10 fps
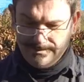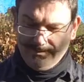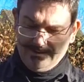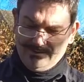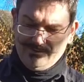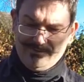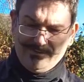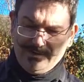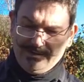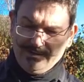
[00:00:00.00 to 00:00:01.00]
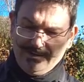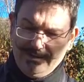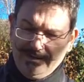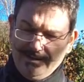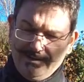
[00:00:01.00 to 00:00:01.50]
And
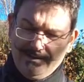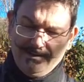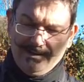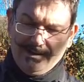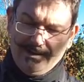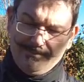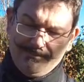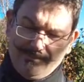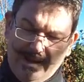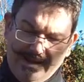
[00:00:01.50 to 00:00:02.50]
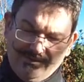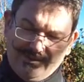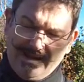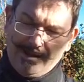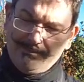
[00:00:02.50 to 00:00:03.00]
finally end
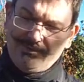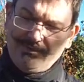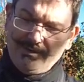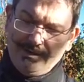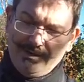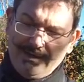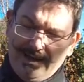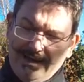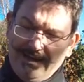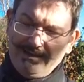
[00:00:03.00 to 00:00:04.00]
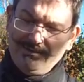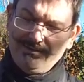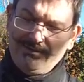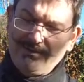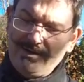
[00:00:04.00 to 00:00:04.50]
caps
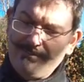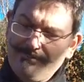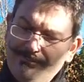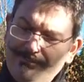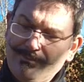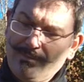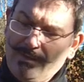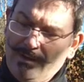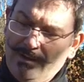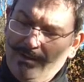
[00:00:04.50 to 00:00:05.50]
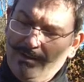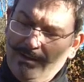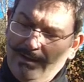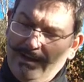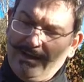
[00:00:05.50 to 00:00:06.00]
and some
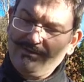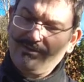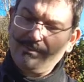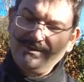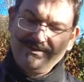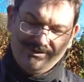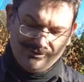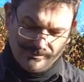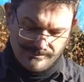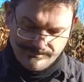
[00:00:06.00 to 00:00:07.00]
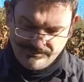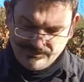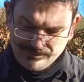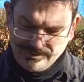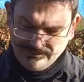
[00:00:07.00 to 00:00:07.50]
additional
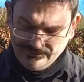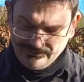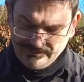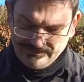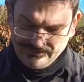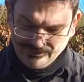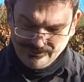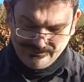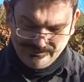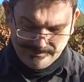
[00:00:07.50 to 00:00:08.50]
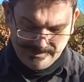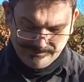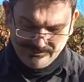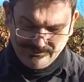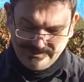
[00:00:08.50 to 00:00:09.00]
spreaders, so that's interesting, be able
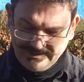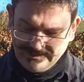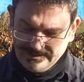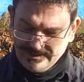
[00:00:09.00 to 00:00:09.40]
to see